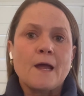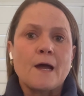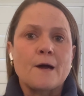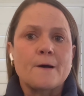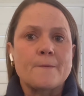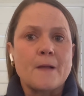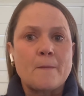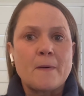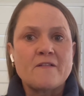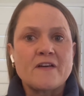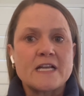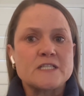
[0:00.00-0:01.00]

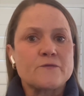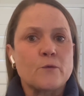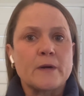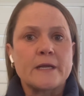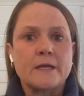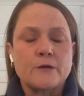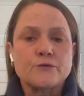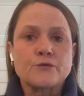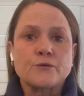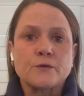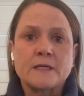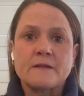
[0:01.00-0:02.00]
Above age 40,
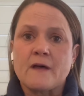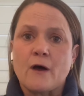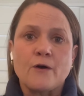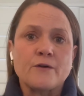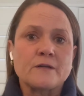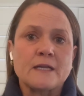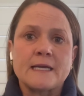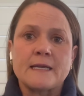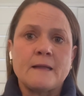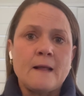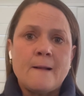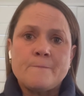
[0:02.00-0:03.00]
truly the
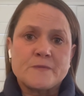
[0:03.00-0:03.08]
only